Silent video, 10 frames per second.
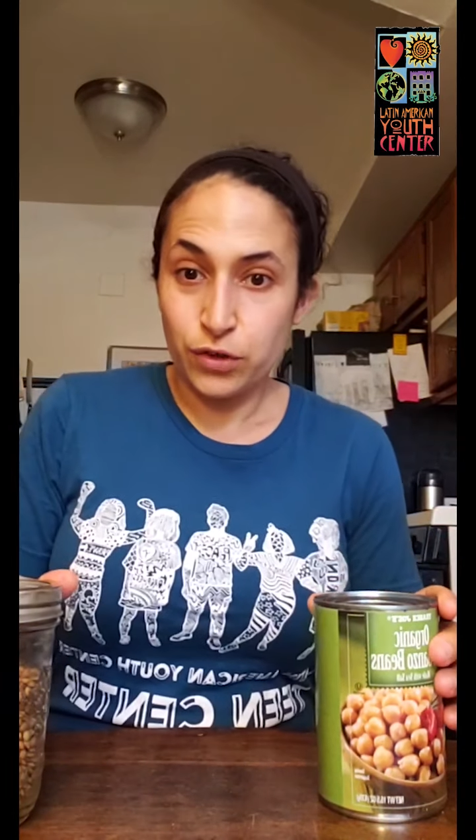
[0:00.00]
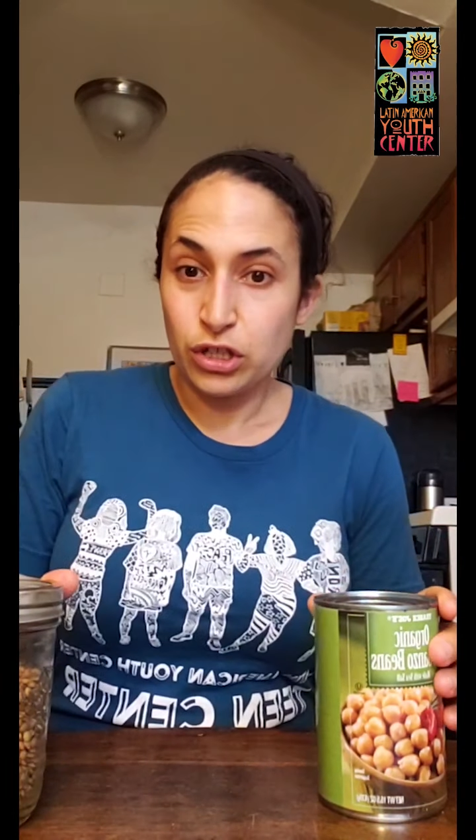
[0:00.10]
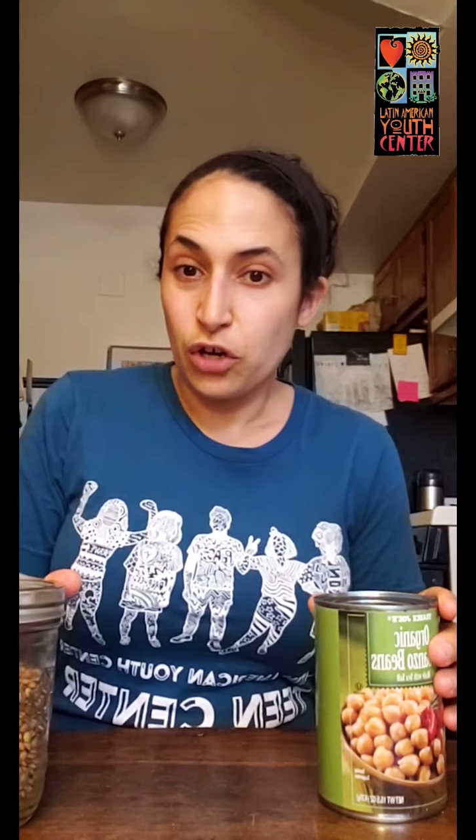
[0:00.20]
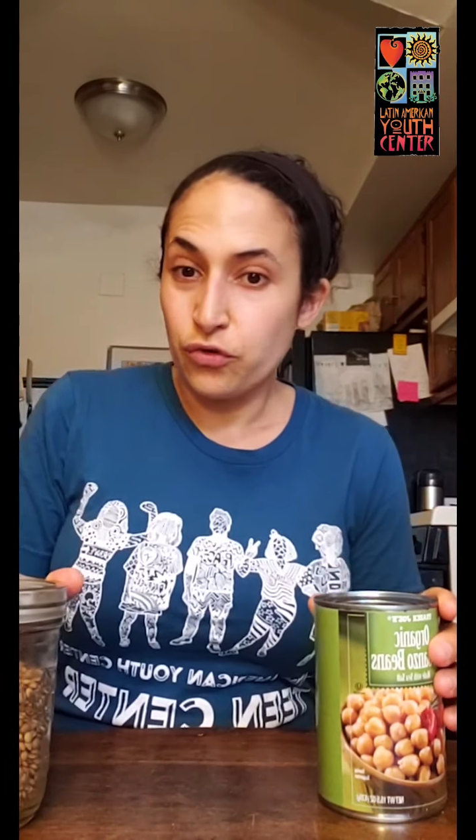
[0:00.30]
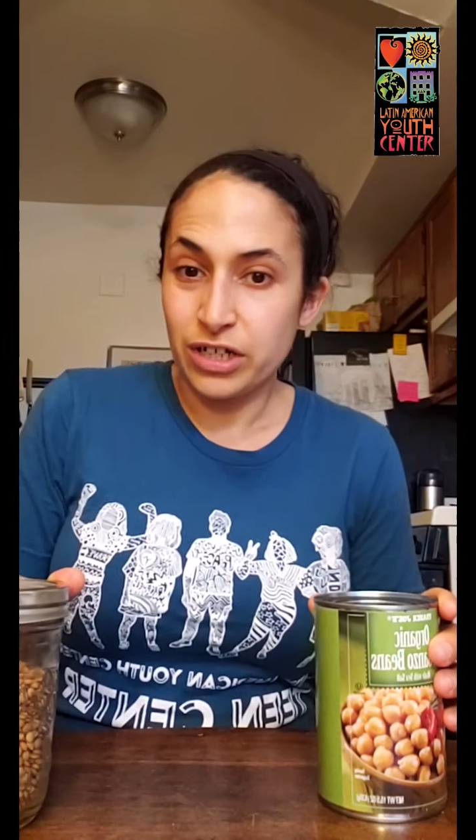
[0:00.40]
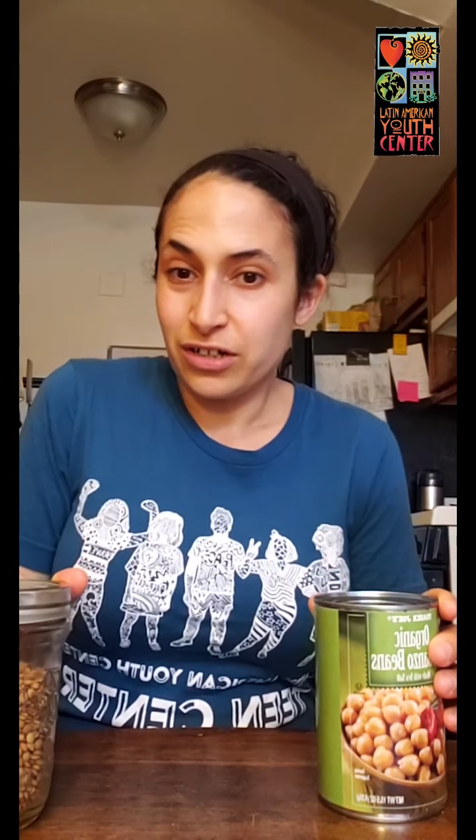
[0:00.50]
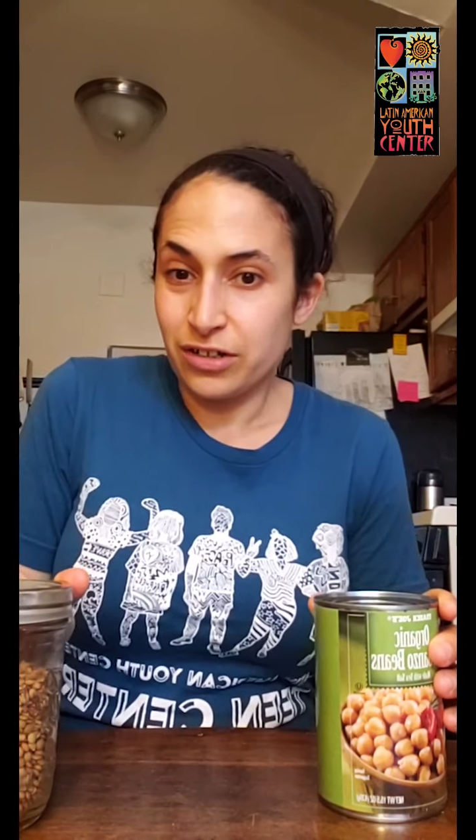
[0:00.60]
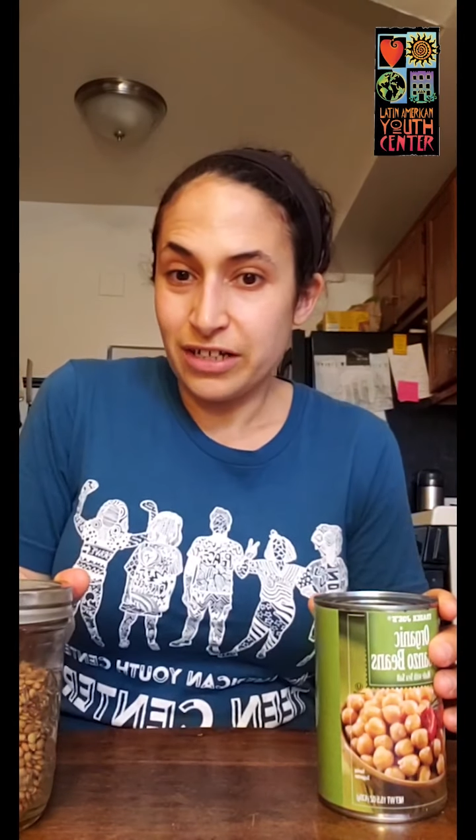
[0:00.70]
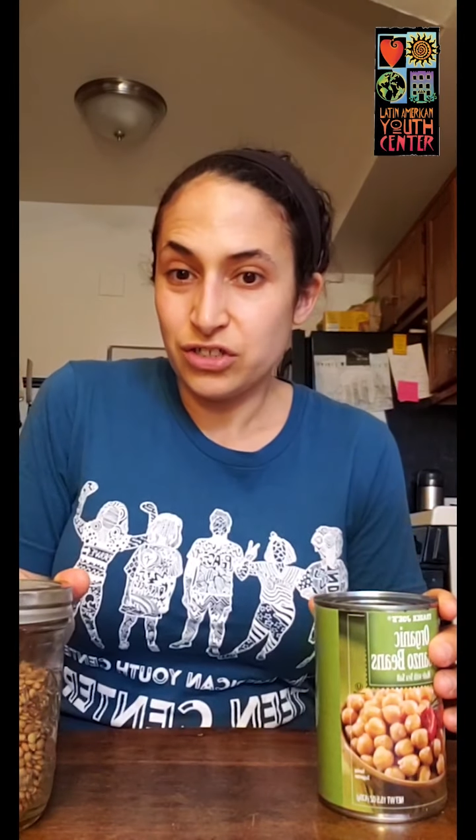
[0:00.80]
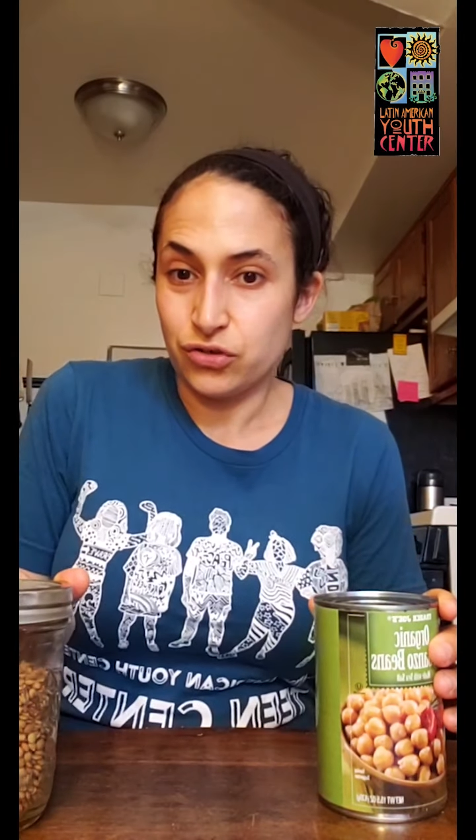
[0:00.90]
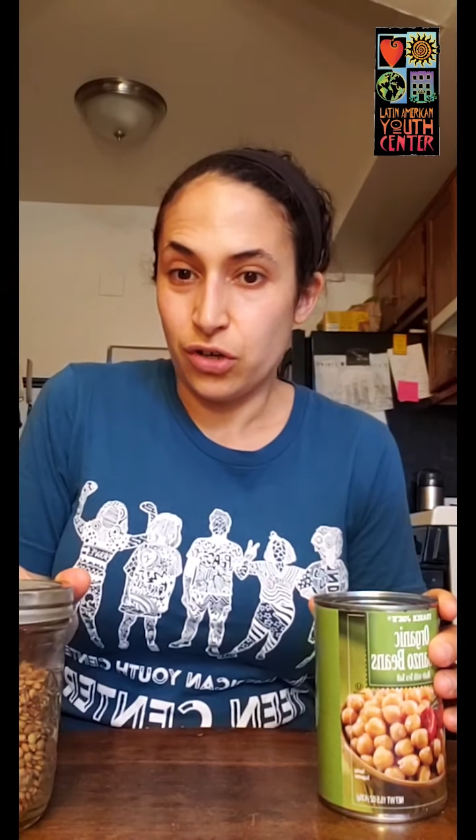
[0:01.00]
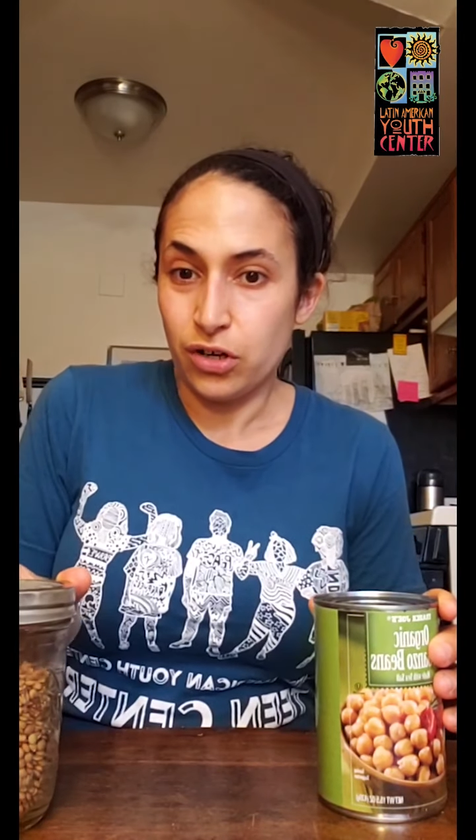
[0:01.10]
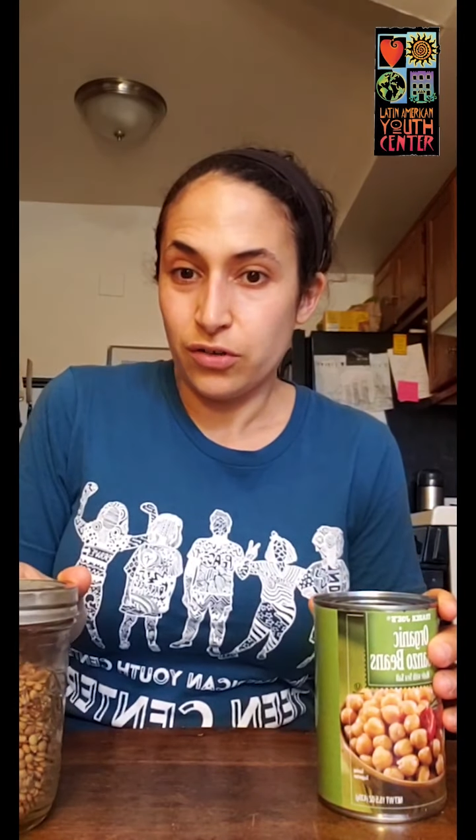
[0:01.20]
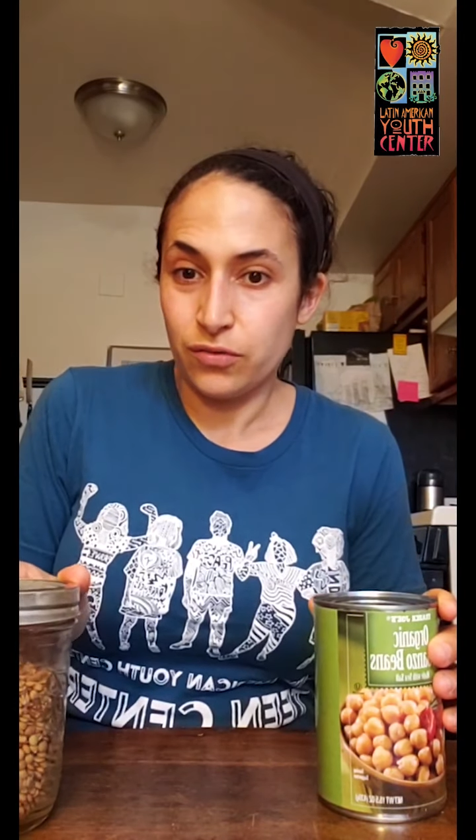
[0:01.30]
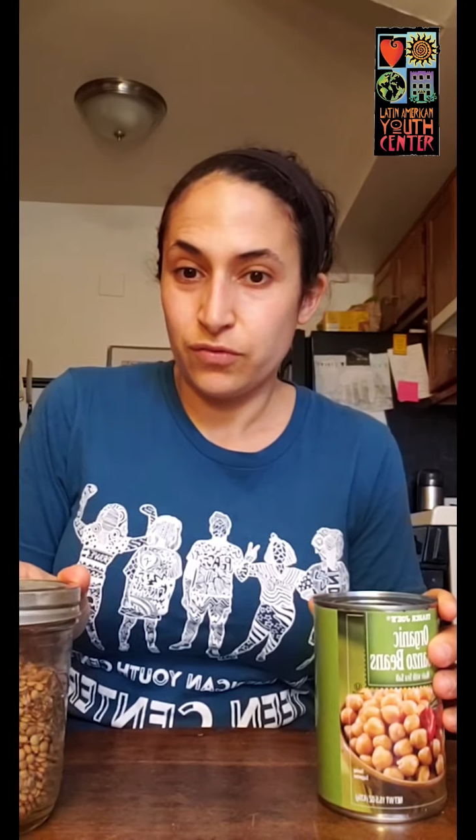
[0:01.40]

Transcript: lowering cholesterol,